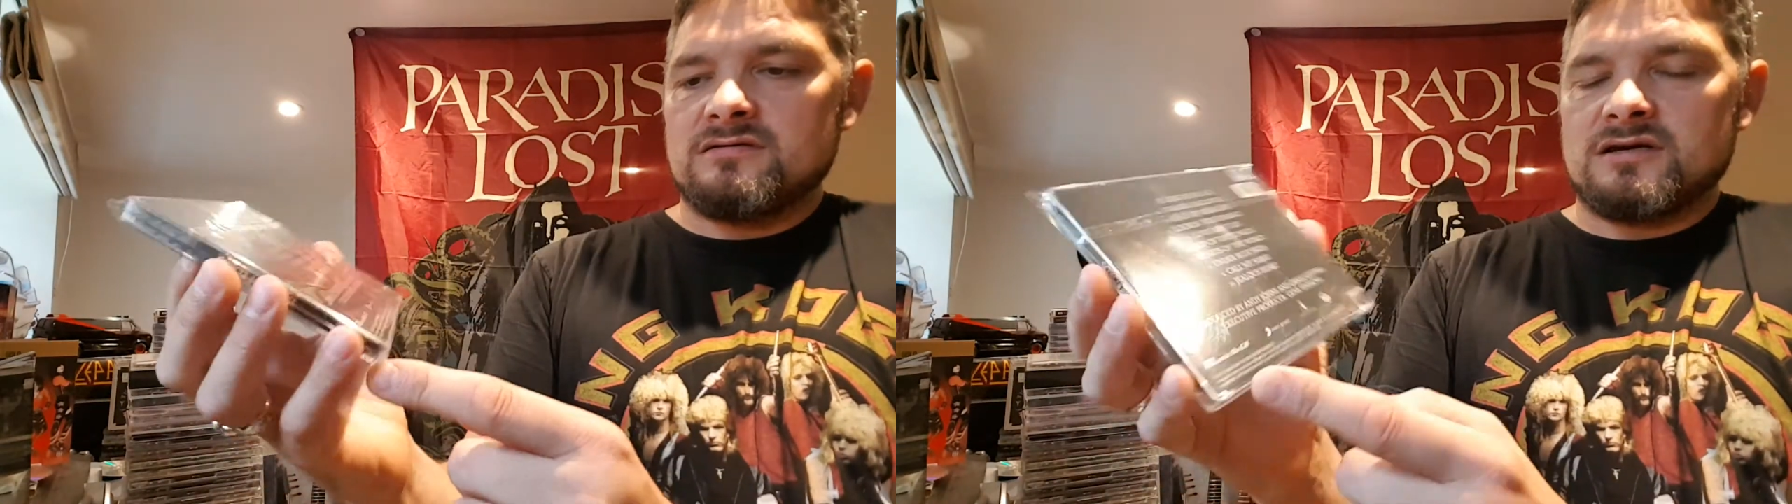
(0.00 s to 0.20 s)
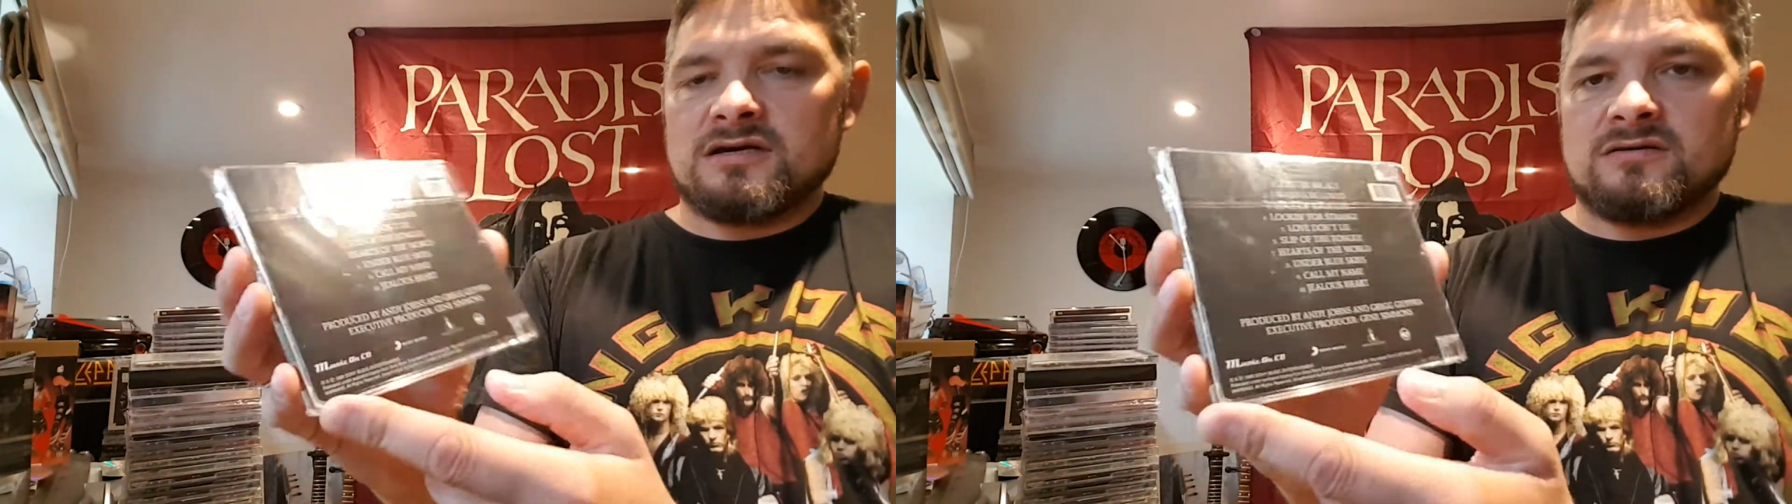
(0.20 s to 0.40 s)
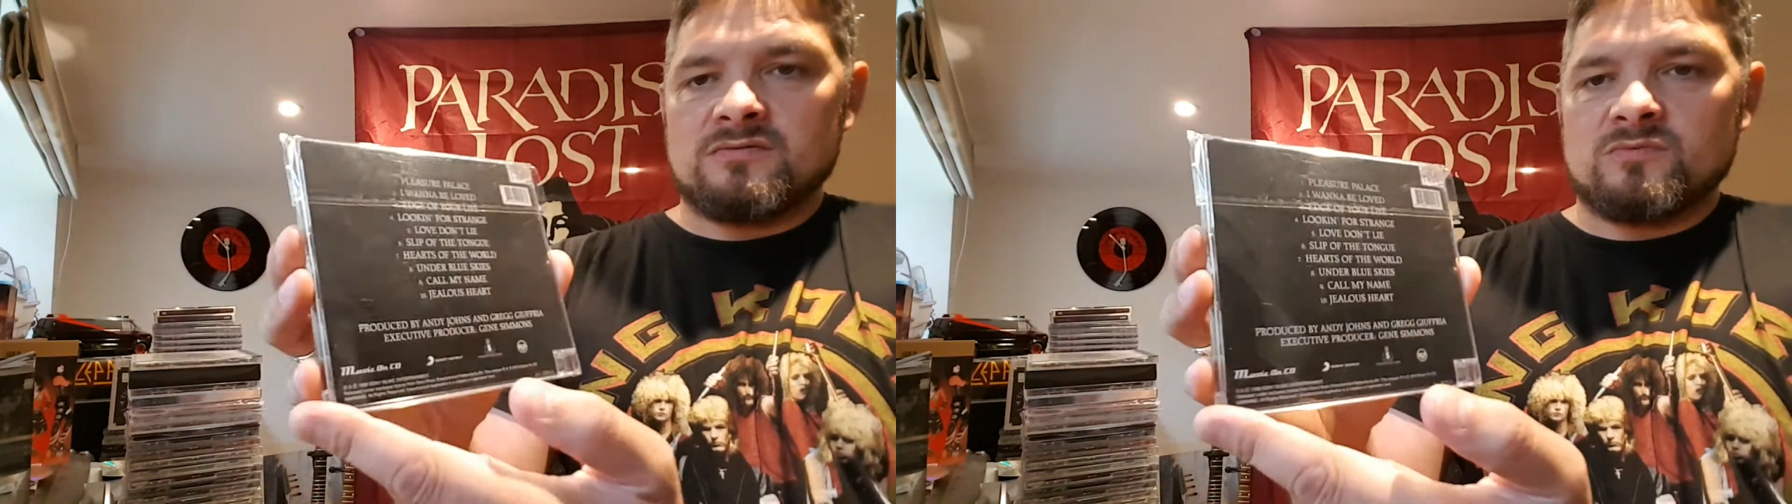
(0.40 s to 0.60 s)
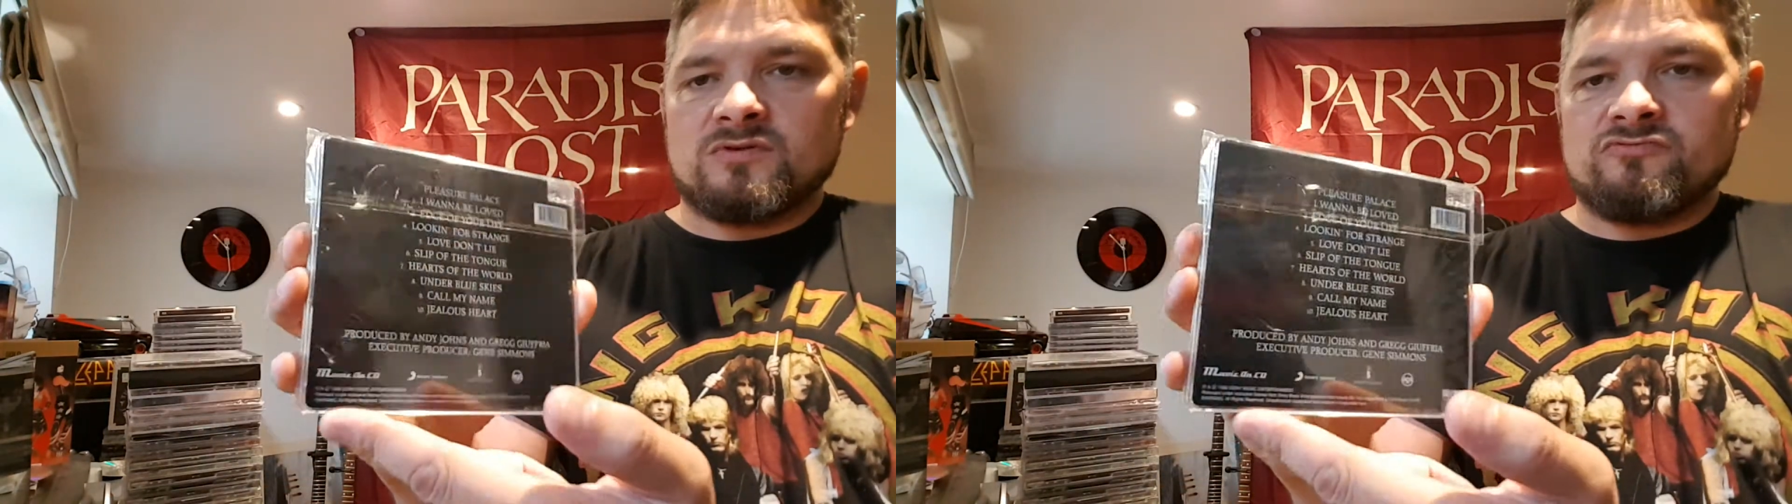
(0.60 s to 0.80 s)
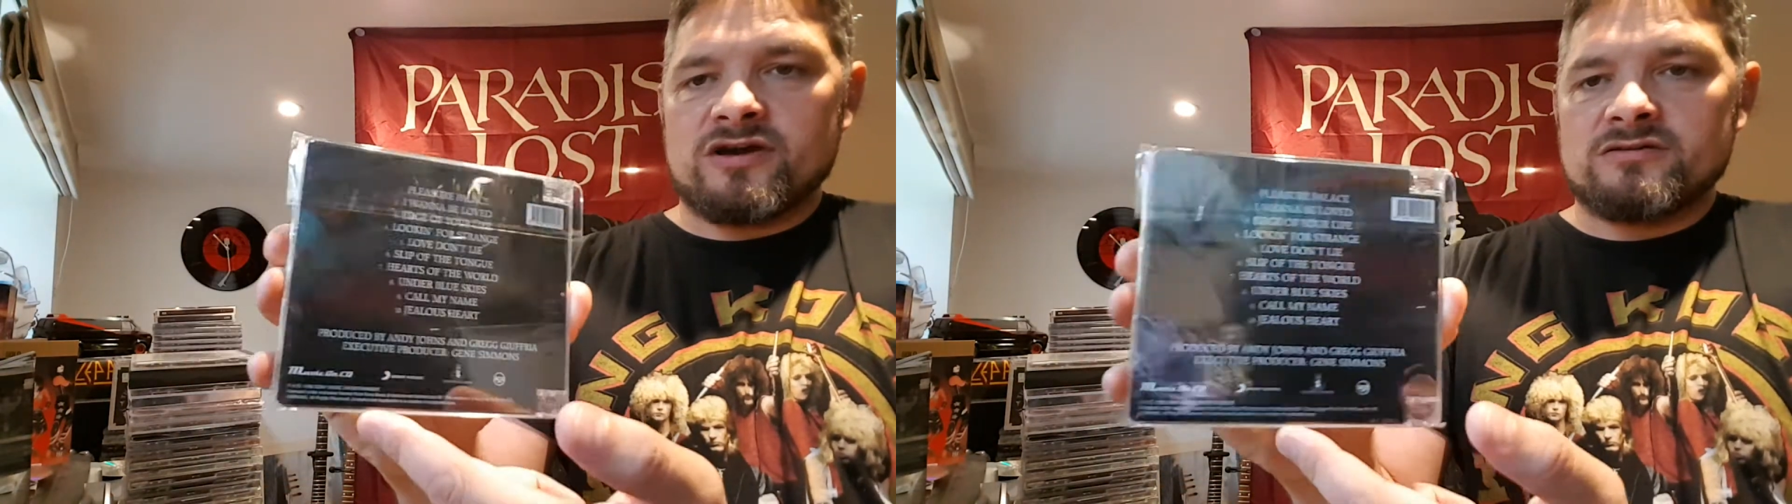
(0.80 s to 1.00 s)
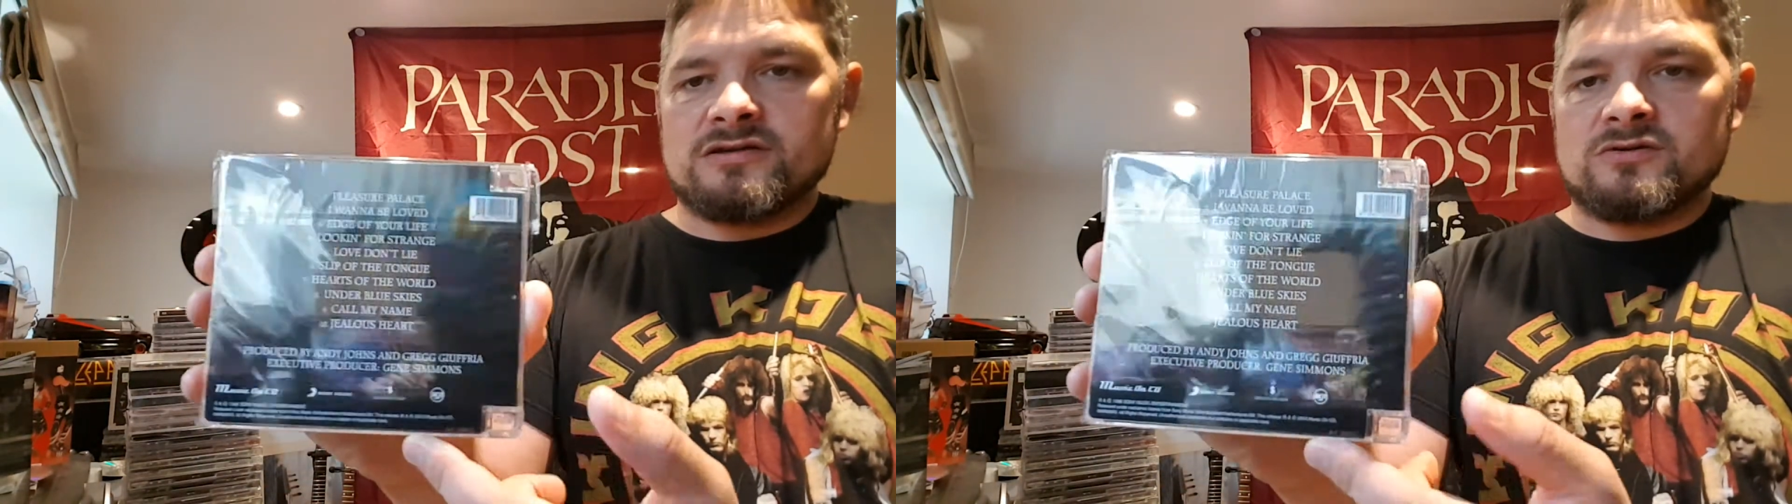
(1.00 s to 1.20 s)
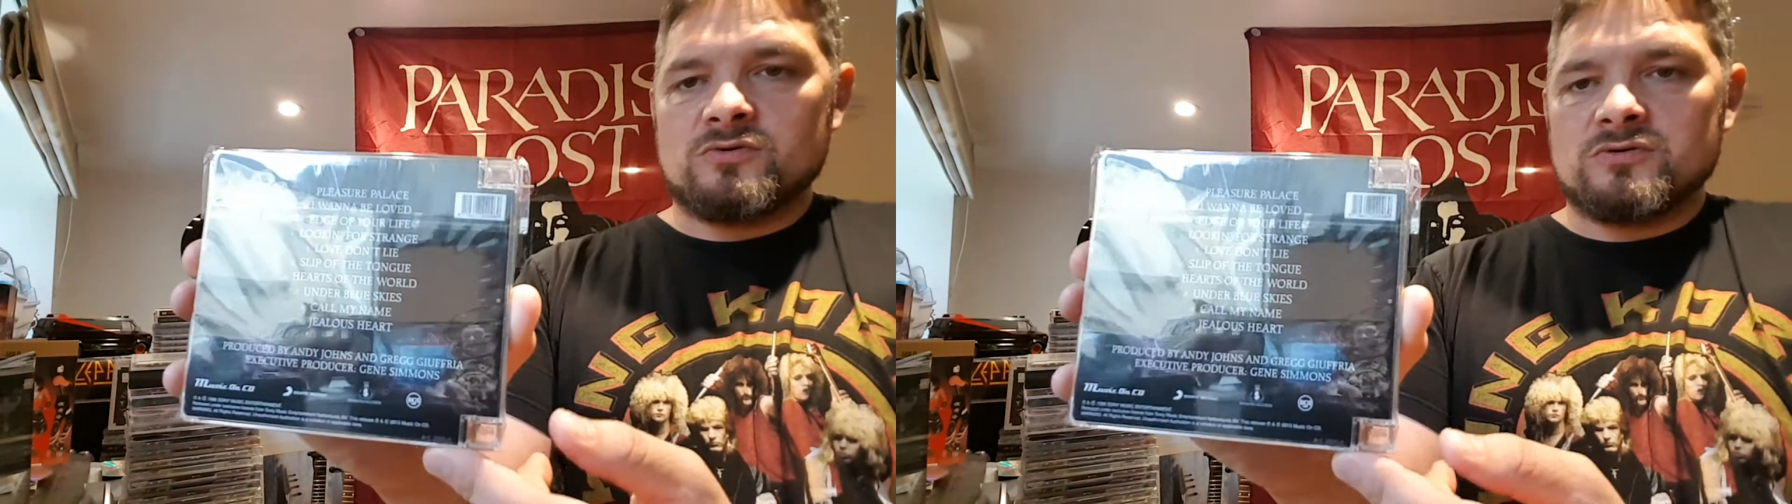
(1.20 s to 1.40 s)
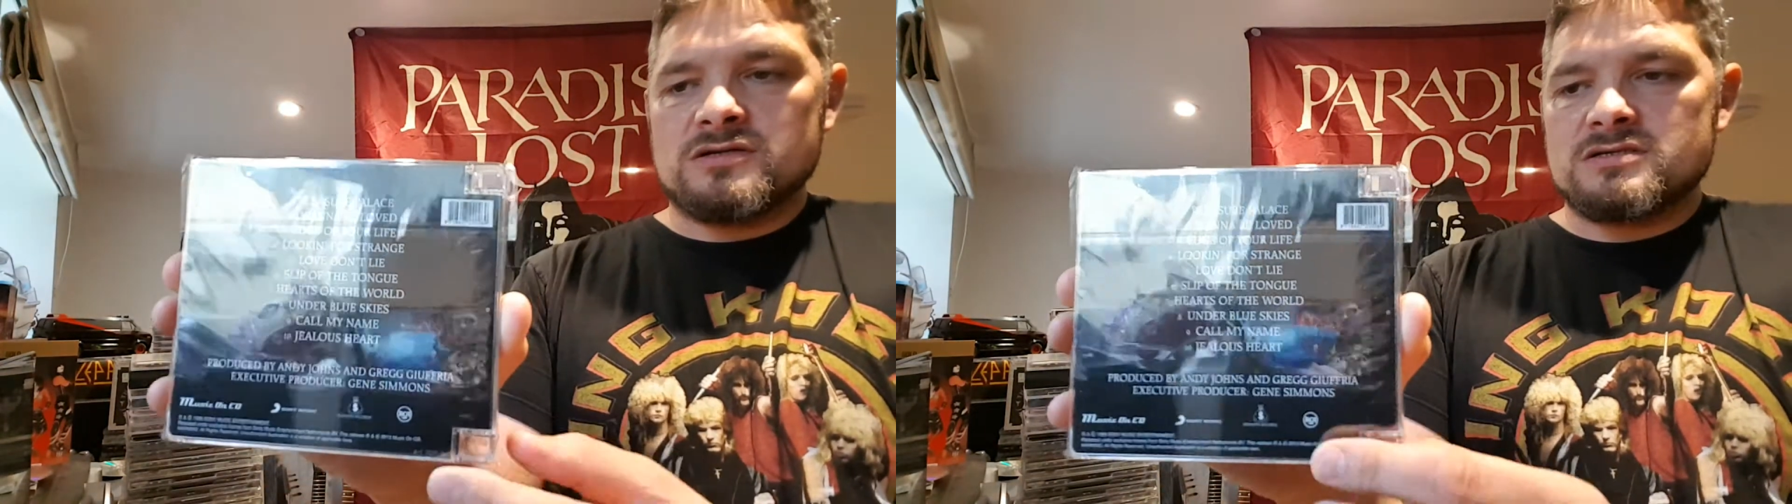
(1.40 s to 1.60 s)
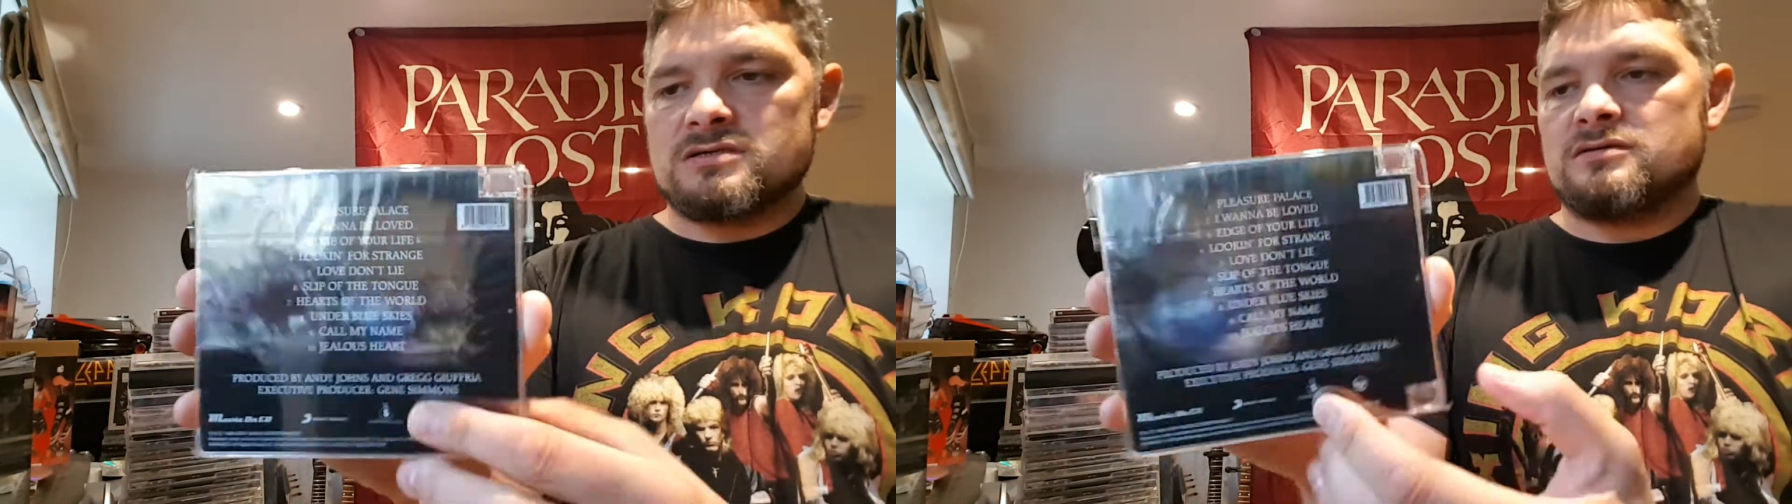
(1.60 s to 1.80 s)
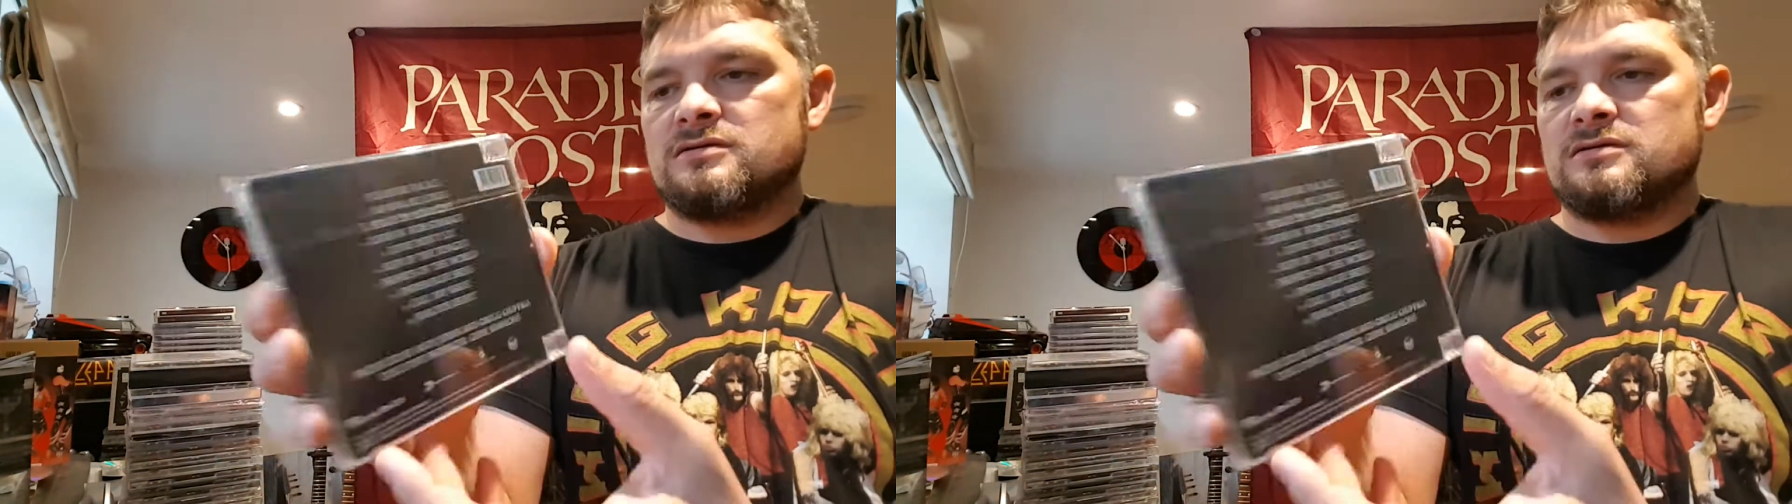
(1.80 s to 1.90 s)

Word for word: um, with the rounded corners.